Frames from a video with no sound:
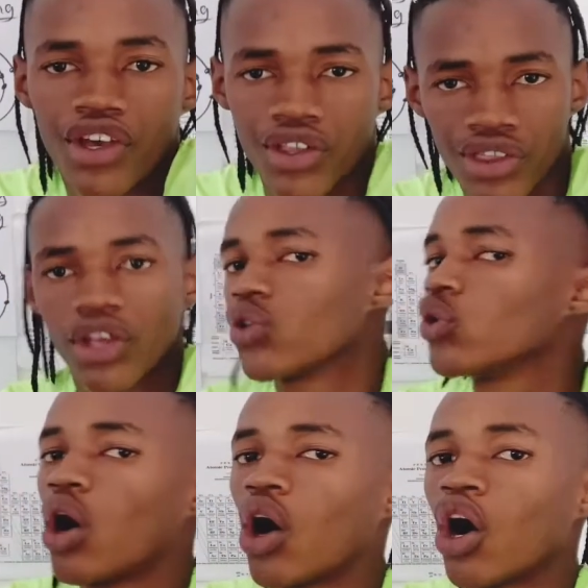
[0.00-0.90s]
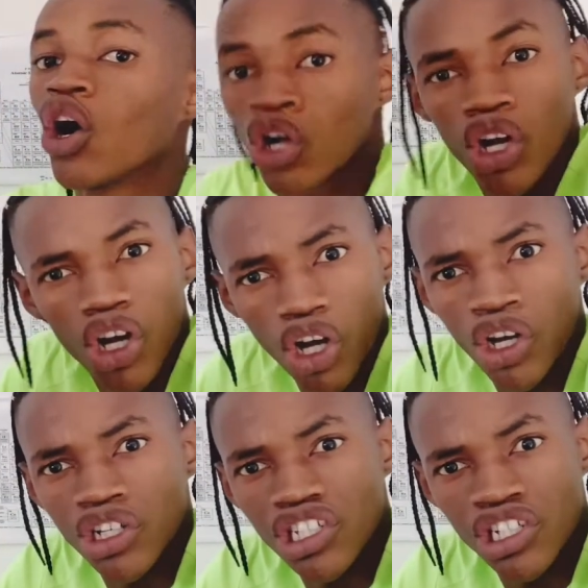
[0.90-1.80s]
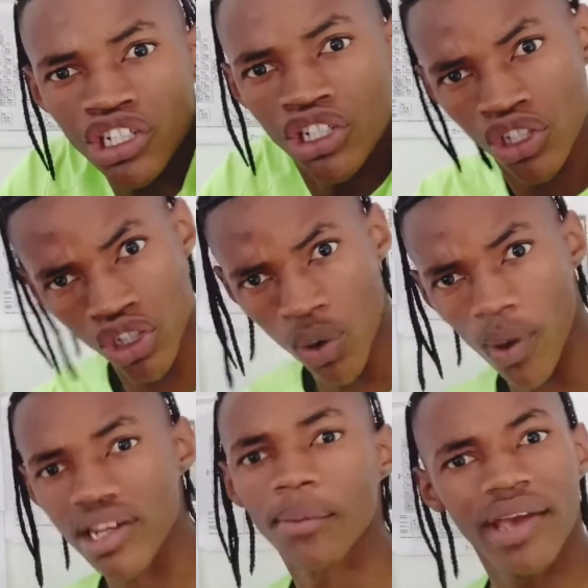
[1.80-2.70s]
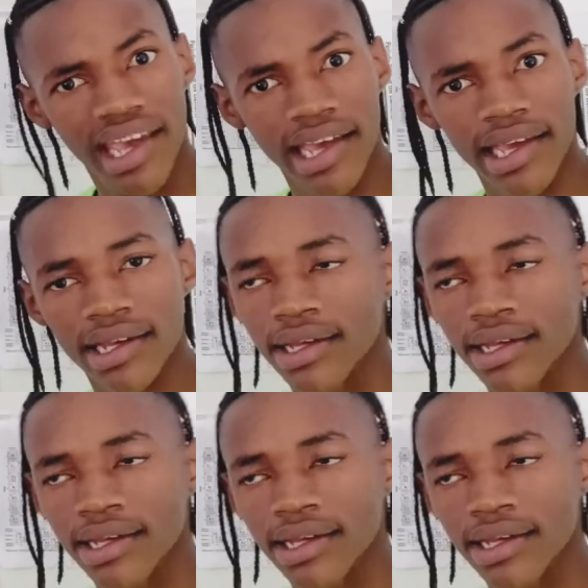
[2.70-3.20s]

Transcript: then you are good. You know what I mean?